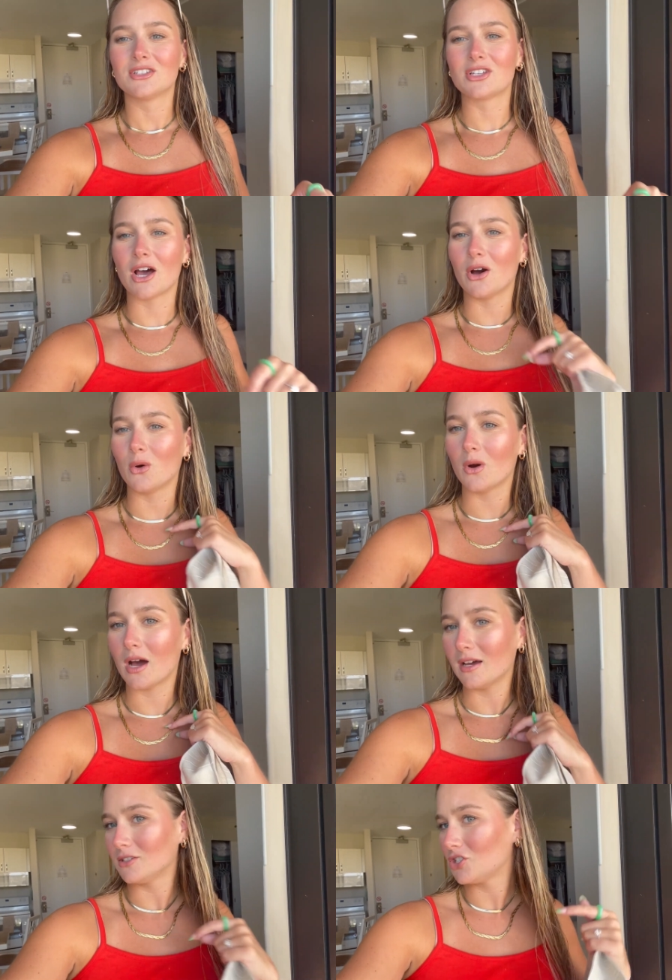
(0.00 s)
So
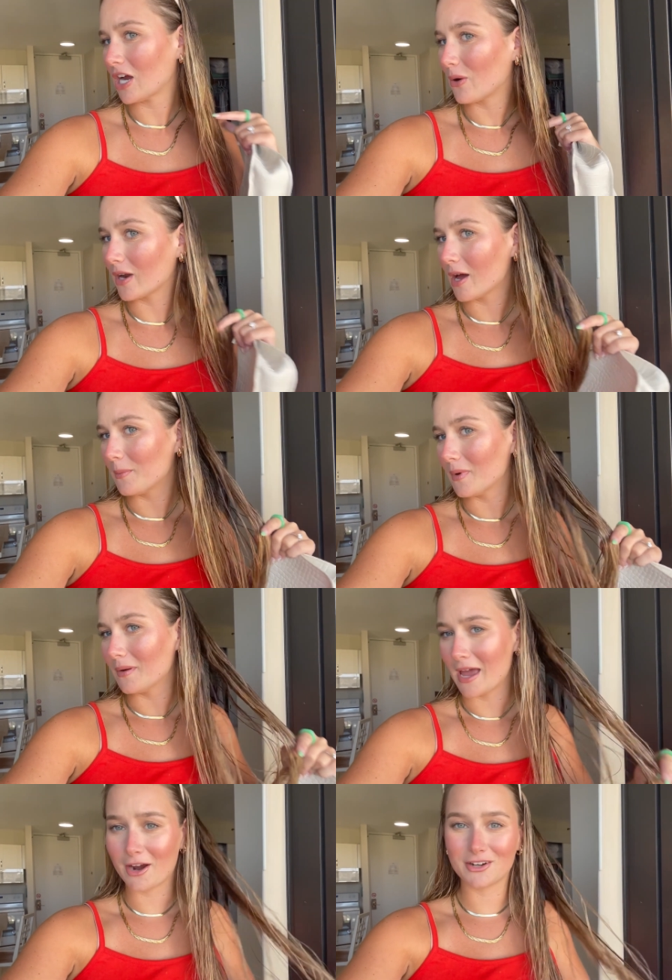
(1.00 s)
just showered up,
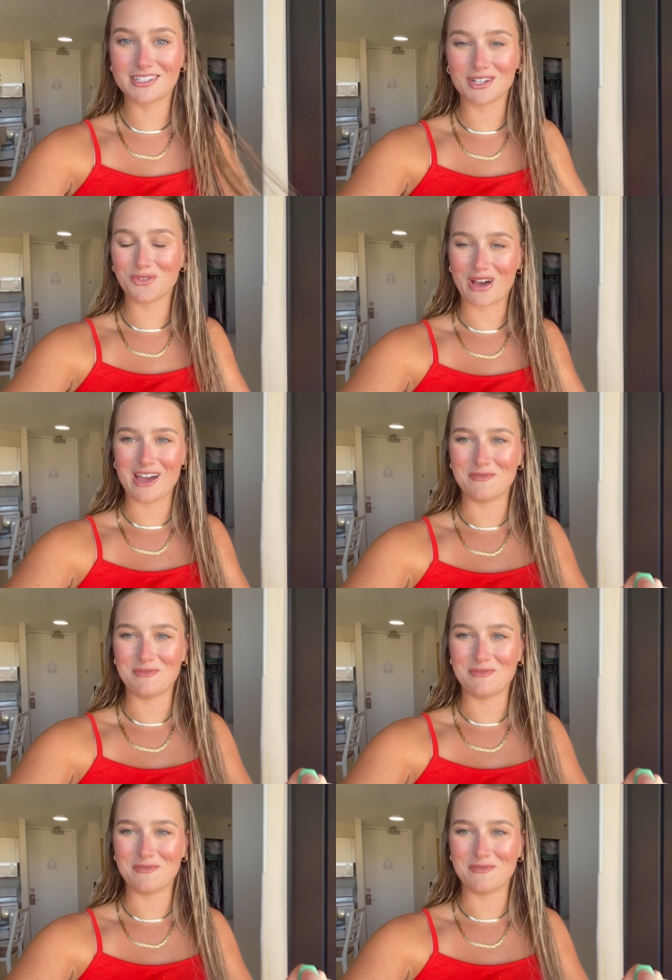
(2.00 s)
hair is still wet.